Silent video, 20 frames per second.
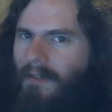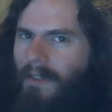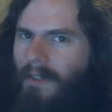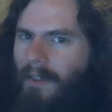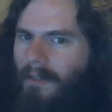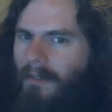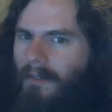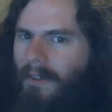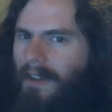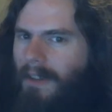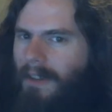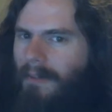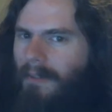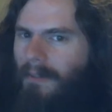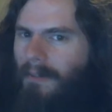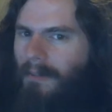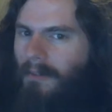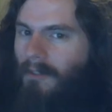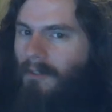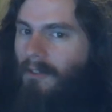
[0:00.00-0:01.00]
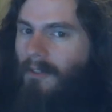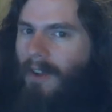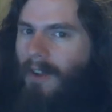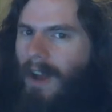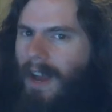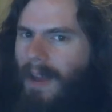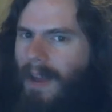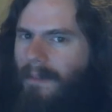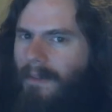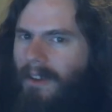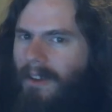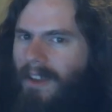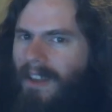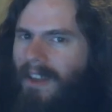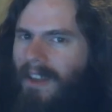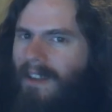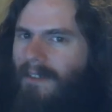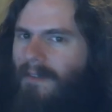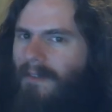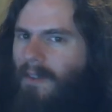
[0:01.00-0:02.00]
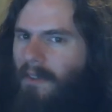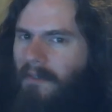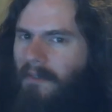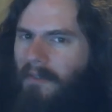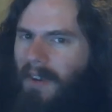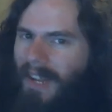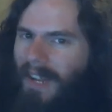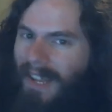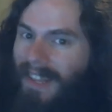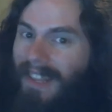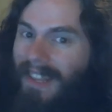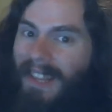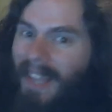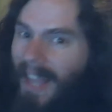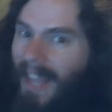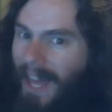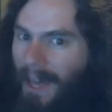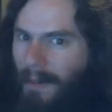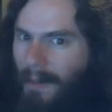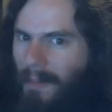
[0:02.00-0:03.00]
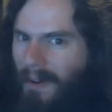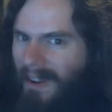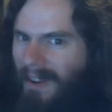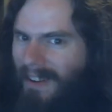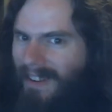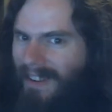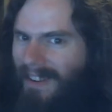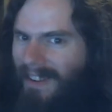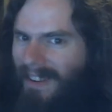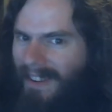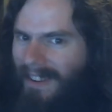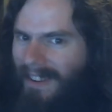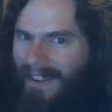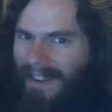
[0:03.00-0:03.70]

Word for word: feel free to subscribe. Feel free to hit the like button.